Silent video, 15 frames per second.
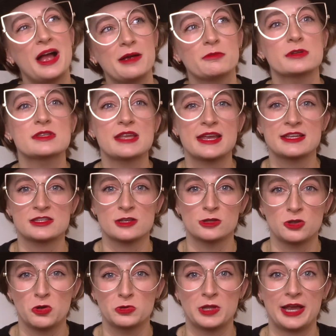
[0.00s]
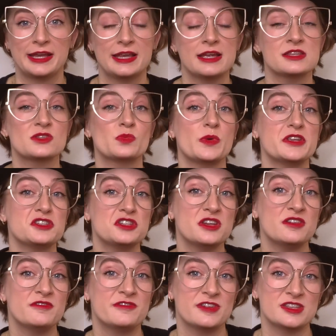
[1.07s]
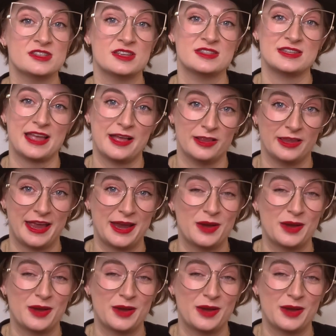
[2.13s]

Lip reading: I would say it's a low light, it's when she visits LA,